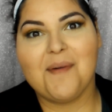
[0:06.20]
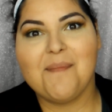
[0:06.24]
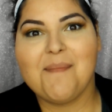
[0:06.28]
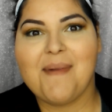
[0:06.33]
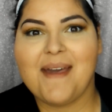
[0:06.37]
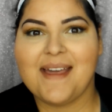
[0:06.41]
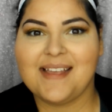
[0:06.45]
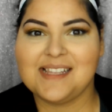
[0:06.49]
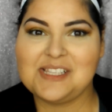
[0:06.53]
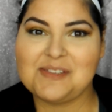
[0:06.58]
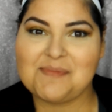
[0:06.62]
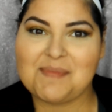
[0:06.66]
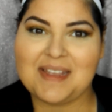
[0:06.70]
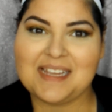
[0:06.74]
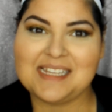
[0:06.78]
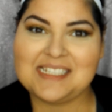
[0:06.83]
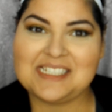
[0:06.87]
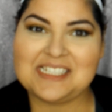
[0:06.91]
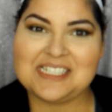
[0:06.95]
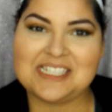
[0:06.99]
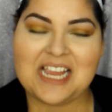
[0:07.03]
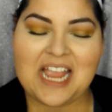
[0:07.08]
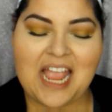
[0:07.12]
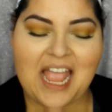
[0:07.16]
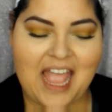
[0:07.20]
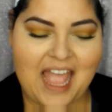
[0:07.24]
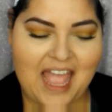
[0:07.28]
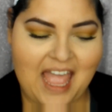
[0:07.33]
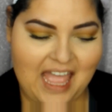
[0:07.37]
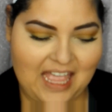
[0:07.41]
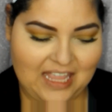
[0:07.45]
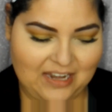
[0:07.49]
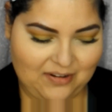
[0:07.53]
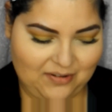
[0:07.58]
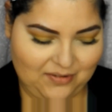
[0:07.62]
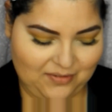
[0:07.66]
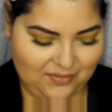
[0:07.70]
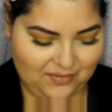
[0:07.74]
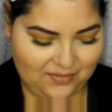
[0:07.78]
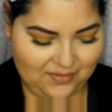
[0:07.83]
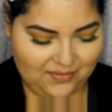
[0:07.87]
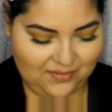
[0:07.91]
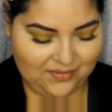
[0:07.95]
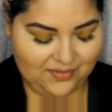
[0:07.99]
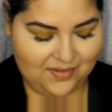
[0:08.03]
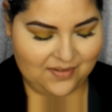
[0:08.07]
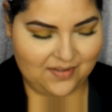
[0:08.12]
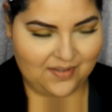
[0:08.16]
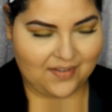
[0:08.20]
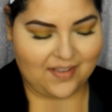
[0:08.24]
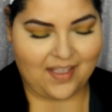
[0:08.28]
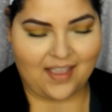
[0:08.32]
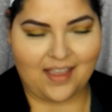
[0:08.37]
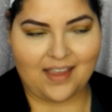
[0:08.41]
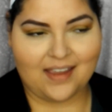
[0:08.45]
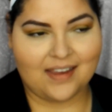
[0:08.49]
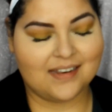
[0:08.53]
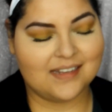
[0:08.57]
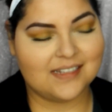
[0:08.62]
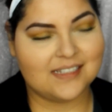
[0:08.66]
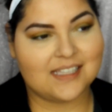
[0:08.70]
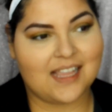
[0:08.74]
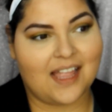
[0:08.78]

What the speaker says: back to my channel. Okay.